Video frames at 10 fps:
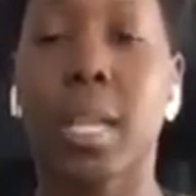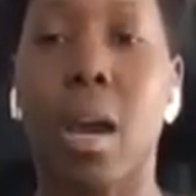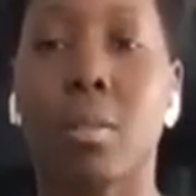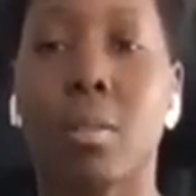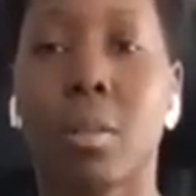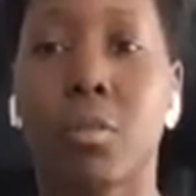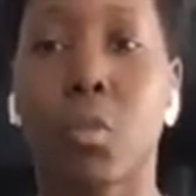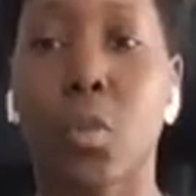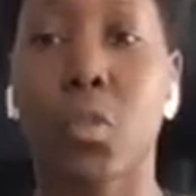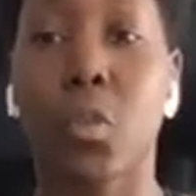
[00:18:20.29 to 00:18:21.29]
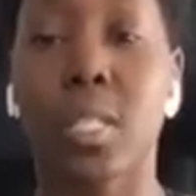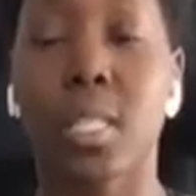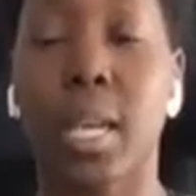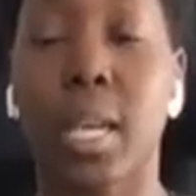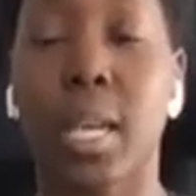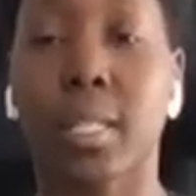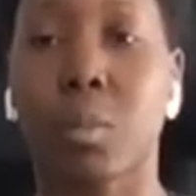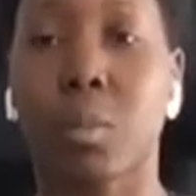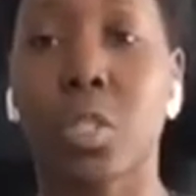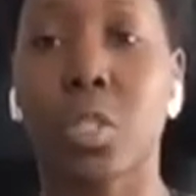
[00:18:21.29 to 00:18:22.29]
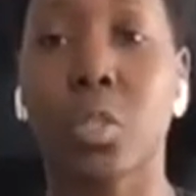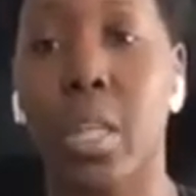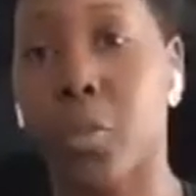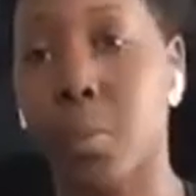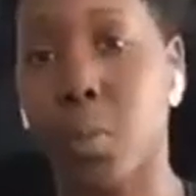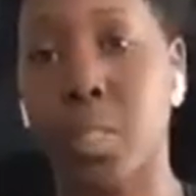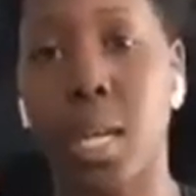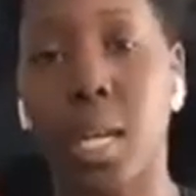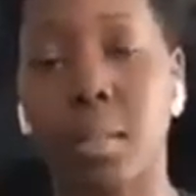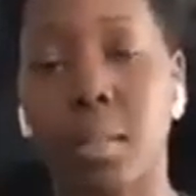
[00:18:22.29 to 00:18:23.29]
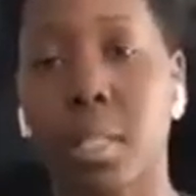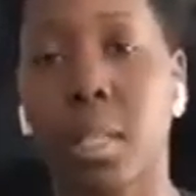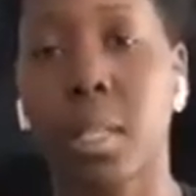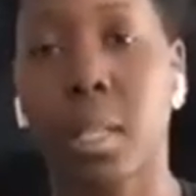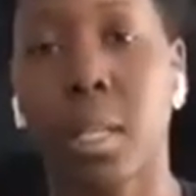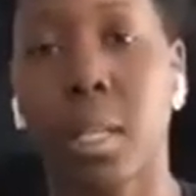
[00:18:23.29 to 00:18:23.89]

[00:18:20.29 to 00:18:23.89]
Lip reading: breathing out for 4 seconds. And we're gonna do that 3 more times.